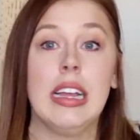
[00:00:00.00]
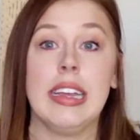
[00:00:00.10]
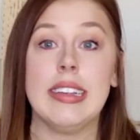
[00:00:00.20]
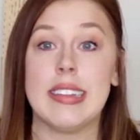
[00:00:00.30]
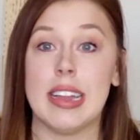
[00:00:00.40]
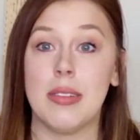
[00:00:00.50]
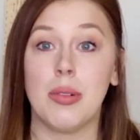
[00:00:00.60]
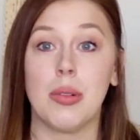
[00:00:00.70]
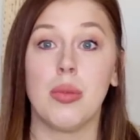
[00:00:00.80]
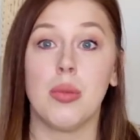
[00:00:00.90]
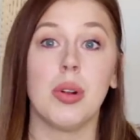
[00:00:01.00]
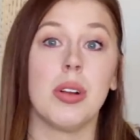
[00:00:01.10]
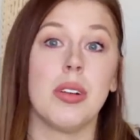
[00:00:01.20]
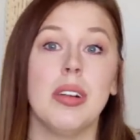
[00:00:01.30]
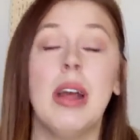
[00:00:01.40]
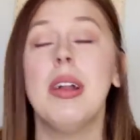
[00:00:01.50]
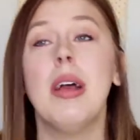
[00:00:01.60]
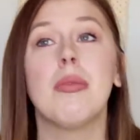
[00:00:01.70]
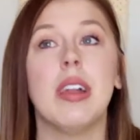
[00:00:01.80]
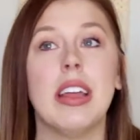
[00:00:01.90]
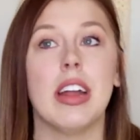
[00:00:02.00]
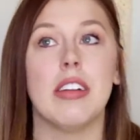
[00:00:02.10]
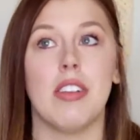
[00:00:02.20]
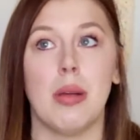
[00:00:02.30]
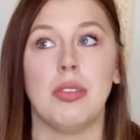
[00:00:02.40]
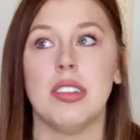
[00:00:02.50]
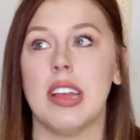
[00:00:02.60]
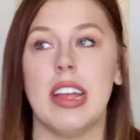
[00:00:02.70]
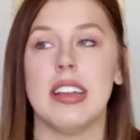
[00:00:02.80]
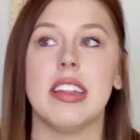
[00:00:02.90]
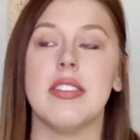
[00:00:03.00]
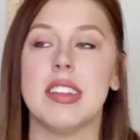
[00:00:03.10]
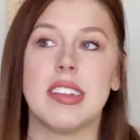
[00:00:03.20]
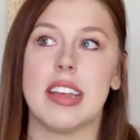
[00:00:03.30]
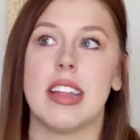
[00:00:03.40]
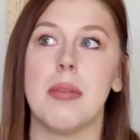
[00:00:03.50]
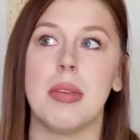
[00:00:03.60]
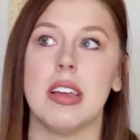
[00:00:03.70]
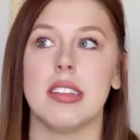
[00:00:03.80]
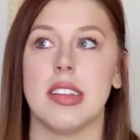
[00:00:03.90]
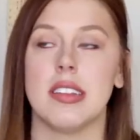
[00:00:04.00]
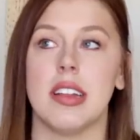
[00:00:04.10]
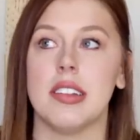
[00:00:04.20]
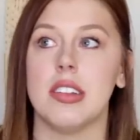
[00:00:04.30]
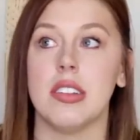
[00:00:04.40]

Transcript: he said we're, we're no we're not running out of options i hate to even say that because that's not